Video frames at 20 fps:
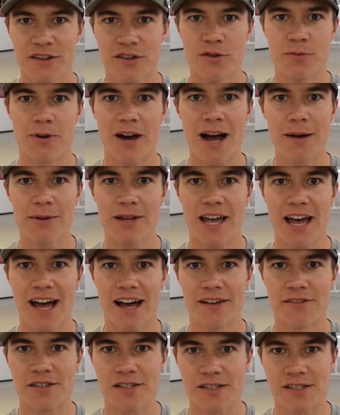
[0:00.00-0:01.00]
you probably
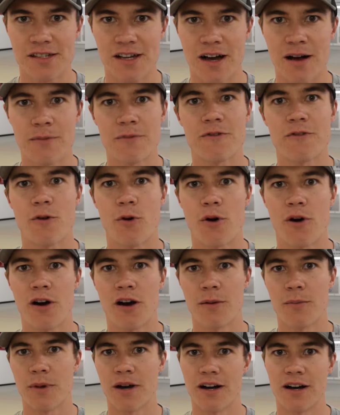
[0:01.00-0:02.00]
have some
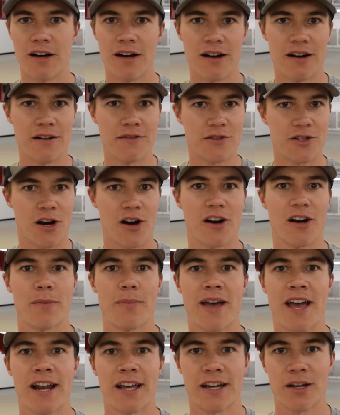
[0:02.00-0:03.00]
form of
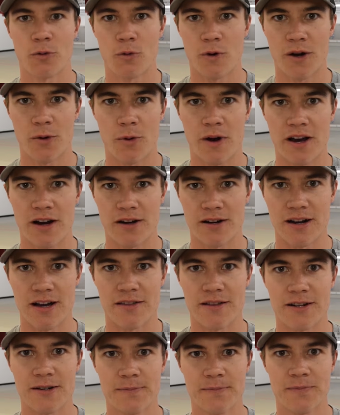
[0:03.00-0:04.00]
target panic in one way or
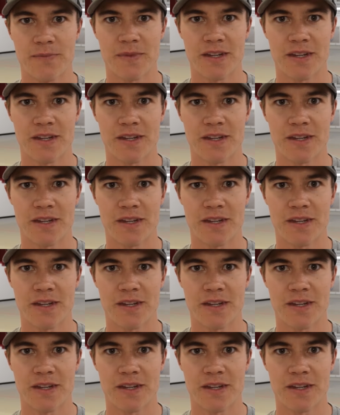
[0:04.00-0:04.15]
another.